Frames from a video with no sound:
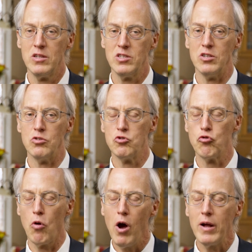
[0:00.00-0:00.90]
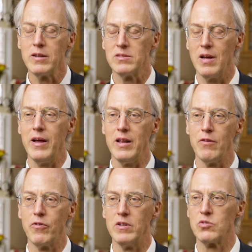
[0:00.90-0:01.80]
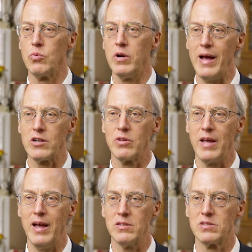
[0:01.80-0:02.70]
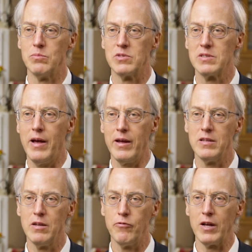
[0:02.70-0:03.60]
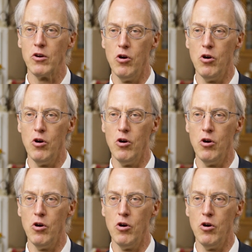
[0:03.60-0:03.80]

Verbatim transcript: to draw design inference where it actually has some scientific